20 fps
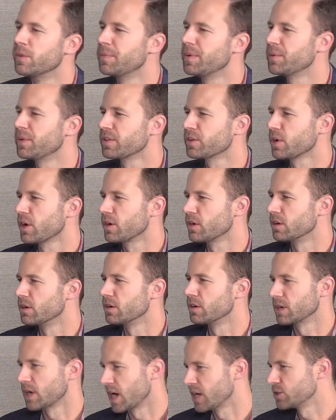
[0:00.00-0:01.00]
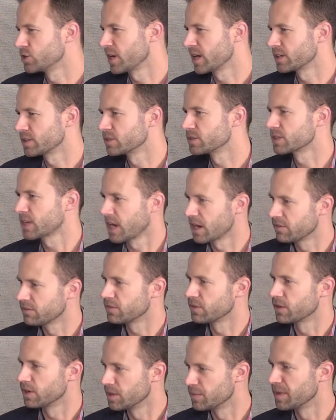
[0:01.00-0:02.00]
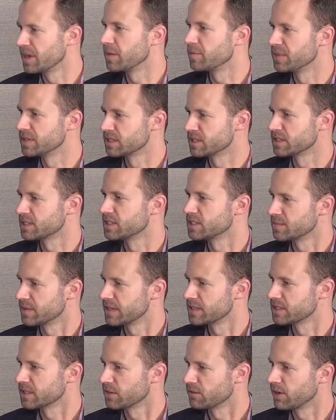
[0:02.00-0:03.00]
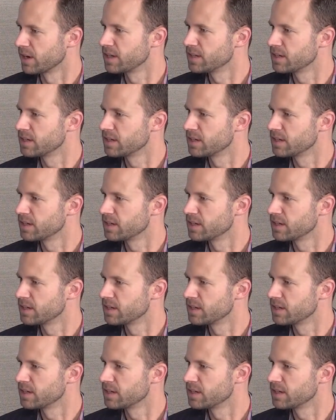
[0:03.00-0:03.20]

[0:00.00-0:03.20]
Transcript: people on the ground are contractors, kind of, they're independent businesses, basically, right?